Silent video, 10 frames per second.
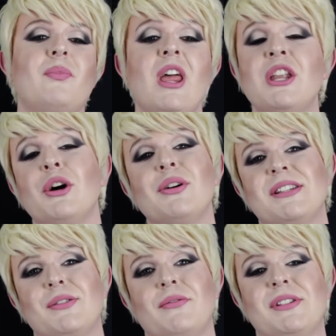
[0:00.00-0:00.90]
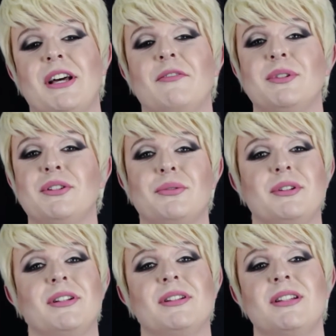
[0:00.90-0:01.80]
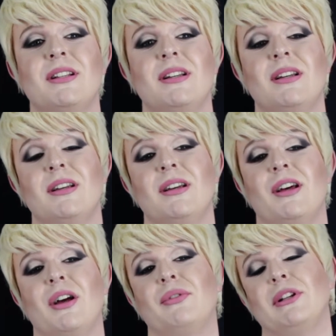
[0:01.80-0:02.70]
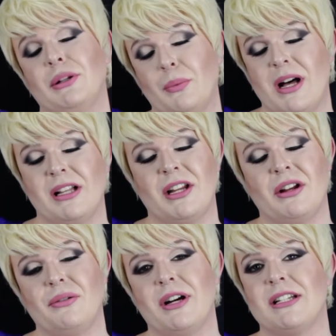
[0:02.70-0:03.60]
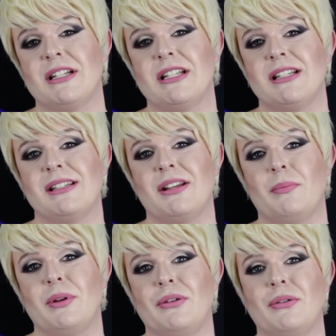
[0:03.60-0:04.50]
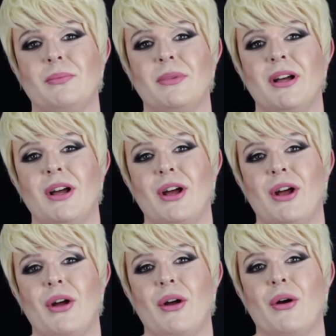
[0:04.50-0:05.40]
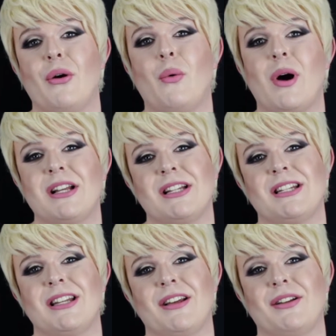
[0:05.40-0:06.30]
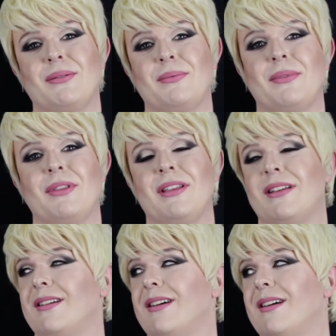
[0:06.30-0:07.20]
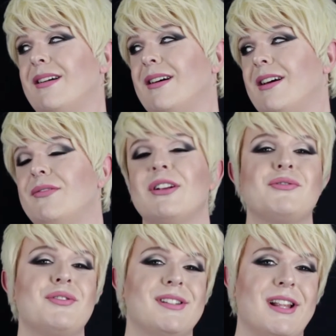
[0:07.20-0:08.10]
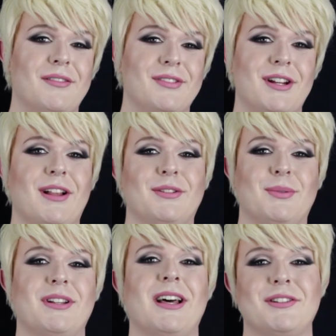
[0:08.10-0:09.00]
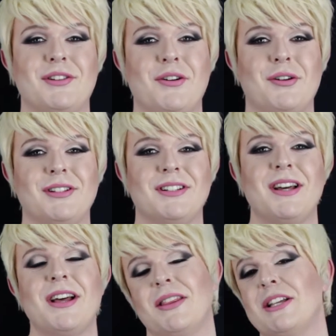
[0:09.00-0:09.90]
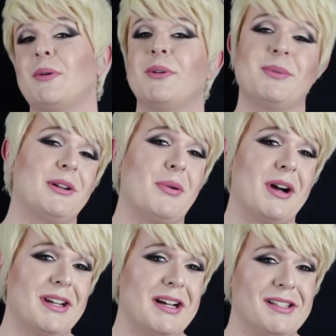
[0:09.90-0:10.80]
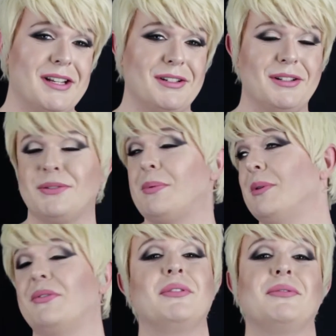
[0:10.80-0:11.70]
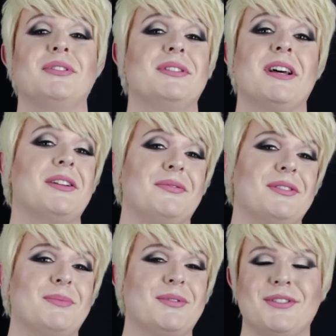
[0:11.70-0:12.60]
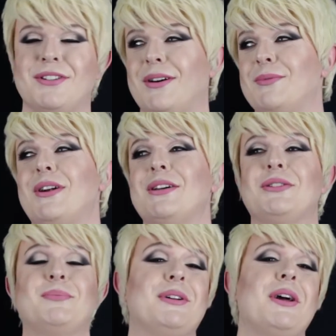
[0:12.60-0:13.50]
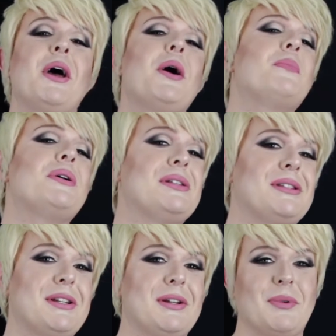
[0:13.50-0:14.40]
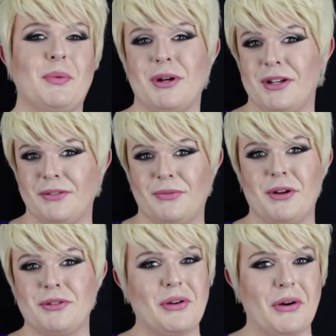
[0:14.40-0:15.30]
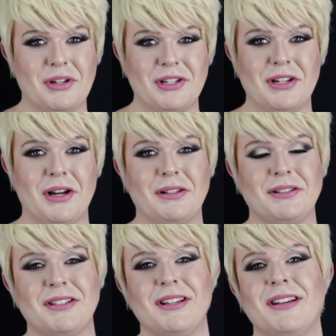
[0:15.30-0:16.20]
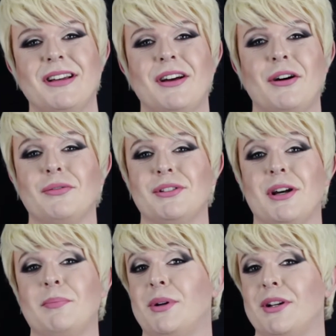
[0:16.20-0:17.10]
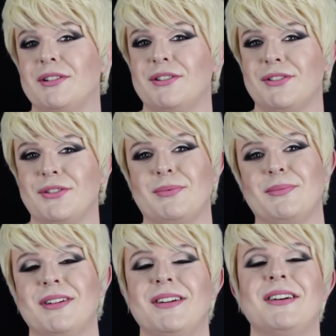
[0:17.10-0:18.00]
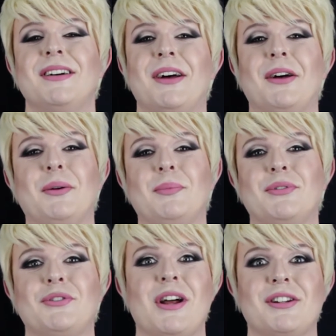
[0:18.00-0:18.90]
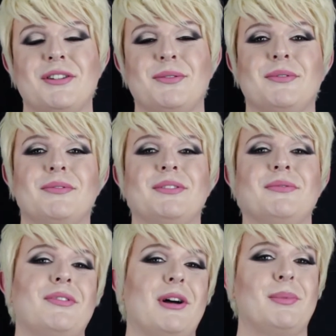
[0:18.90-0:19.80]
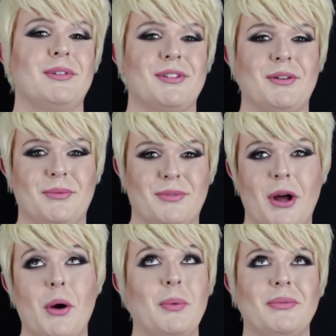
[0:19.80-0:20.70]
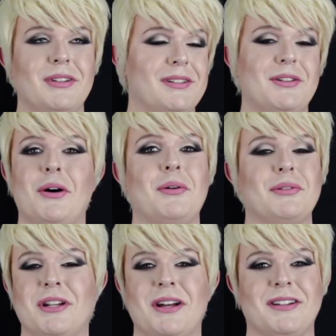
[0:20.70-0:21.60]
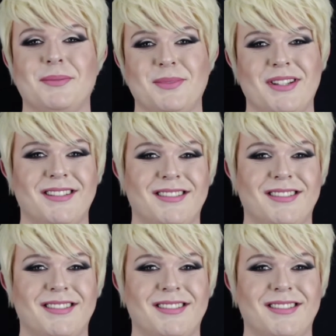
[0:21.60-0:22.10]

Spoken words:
And no, yes, obviously I've been doing it for a little while now, and it's become quite the adventurous lifestyle, as I'd like to call it. That's probably being quite nice, actually. It's probably filthy as anything, but, you know, I'm trying to be PC in my way of talking darlings. Obviously, I'm pig to some, but trashy to others, and fabulous, hopefully, at all times.